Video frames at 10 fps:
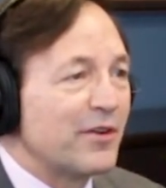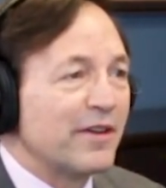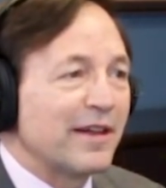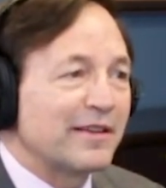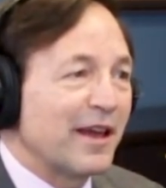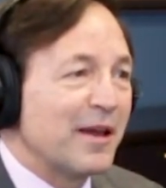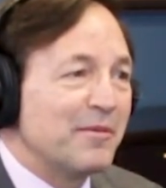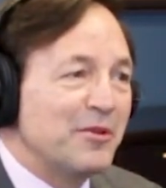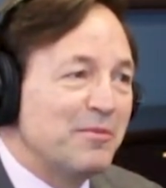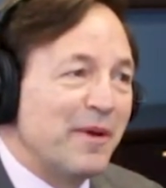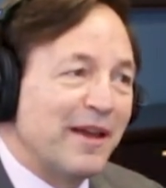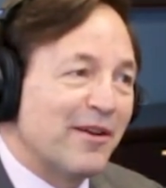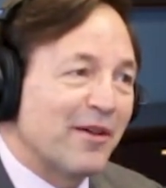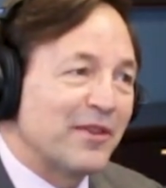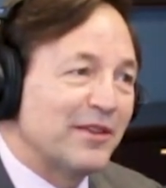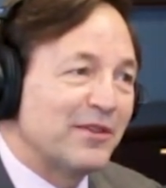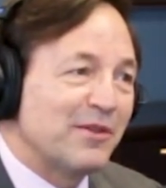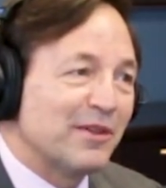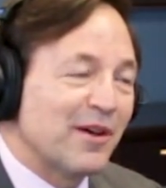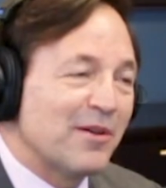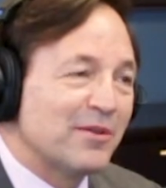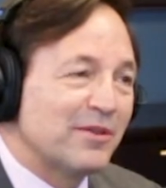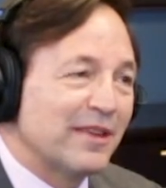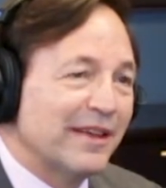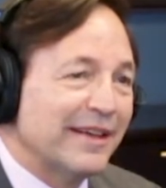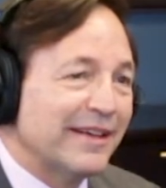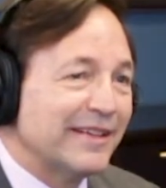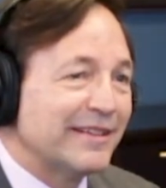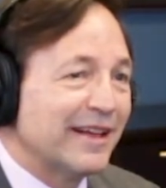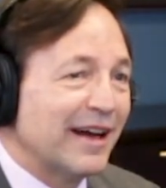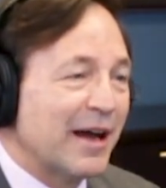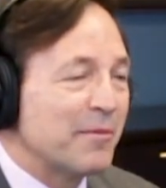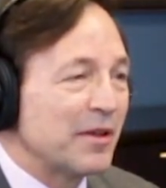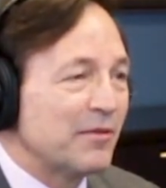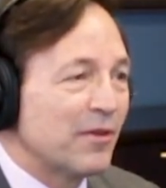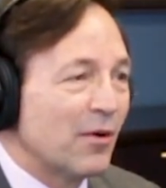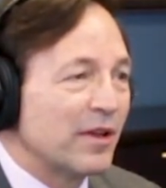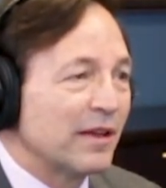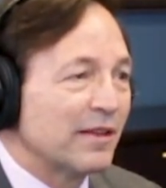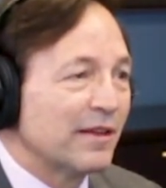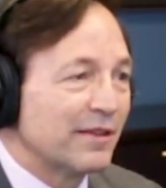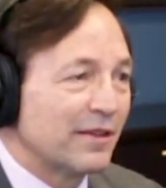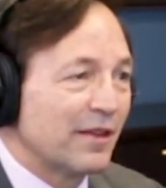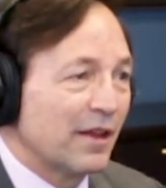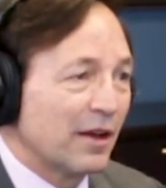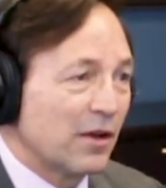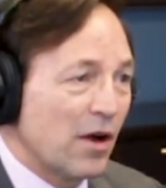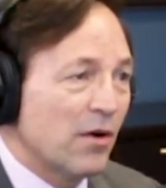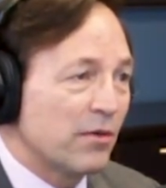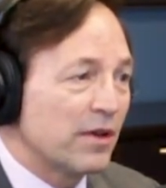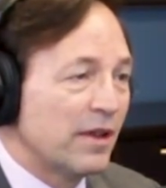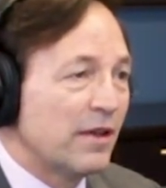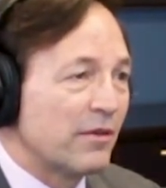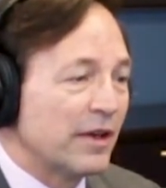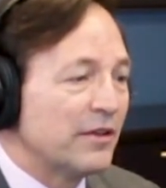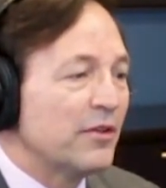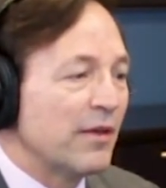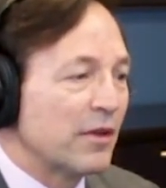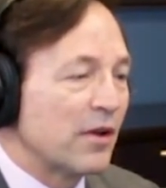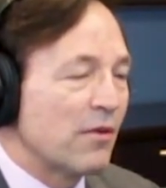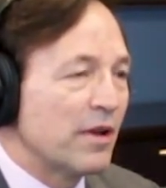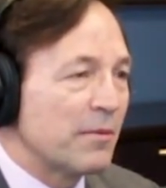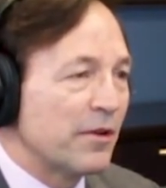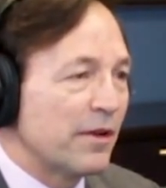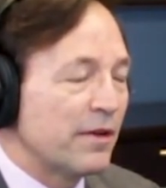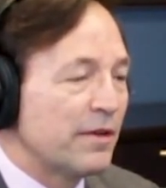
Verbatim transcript: During that time, you paid off these student loans, and I'm invoking this code, right? Do you have the code number there?